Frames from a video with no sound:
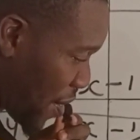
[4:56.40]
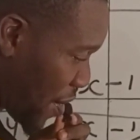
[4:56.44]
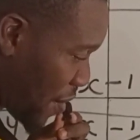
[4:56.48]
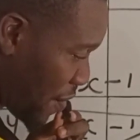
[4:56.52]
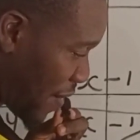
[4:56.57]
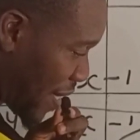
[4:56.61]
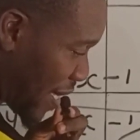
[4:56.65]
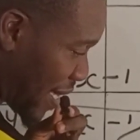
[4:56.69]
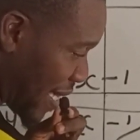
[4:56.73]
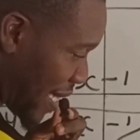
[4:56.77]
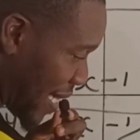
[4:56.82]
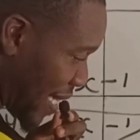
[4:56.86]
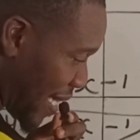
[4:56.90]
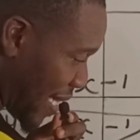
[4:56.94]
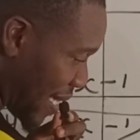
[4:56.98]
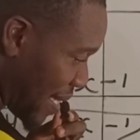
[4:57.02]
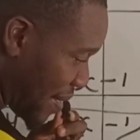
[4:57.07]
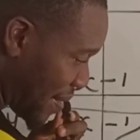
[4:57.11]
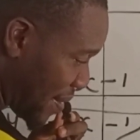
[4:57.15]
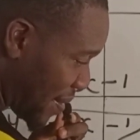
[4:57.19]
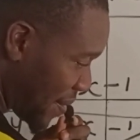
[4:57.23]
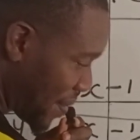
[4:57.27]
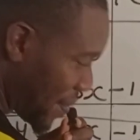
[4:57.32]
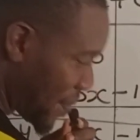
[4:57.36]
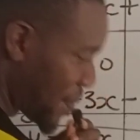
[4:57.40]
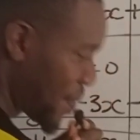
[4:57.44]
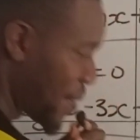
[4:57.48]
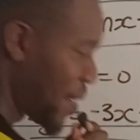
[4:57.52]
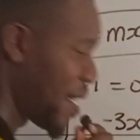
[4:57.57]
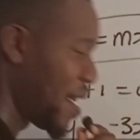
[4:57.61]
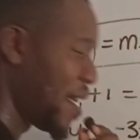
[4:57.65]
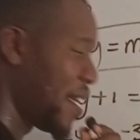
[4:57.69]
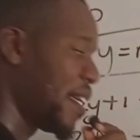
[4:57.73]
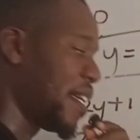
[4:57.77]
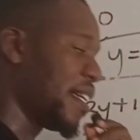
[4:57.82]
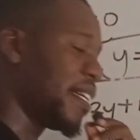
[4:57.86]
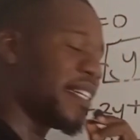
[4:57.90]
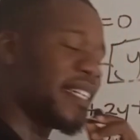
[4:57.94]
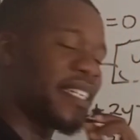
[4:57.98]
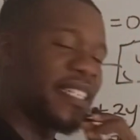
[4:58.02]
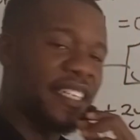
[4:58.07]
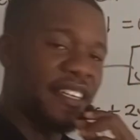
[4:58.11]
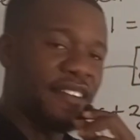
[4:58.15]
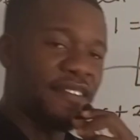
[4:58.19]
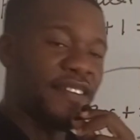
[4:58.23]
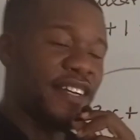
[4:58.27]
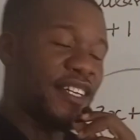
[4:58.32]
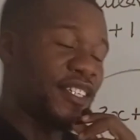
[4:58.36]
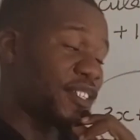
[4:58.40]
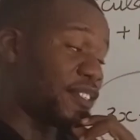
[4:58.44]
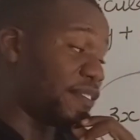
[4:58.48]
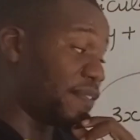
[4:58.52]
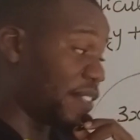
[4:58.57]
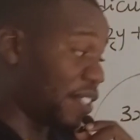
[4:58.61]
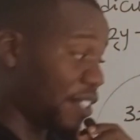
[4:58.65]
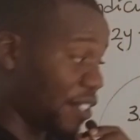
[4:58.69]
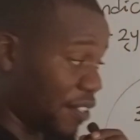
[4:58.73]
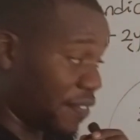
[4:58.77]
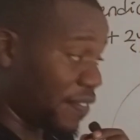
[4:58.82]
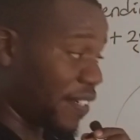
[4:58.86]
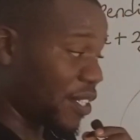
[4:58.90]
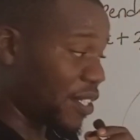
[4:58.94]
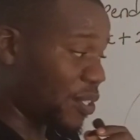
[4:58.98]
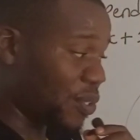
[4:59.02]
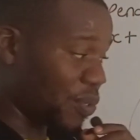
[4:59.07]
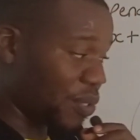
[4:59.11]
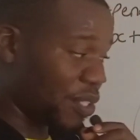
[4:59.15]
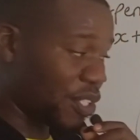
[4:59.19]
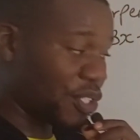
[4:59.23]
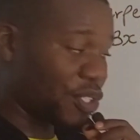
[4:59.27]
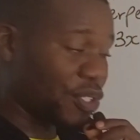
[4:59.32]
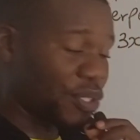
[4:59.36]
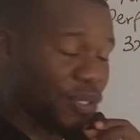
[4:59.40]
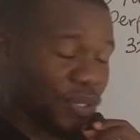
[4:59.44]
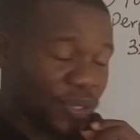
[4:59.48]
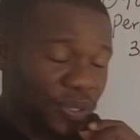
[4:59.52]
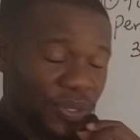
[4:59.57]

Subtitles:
over 3. The inverse of 3 over 2 is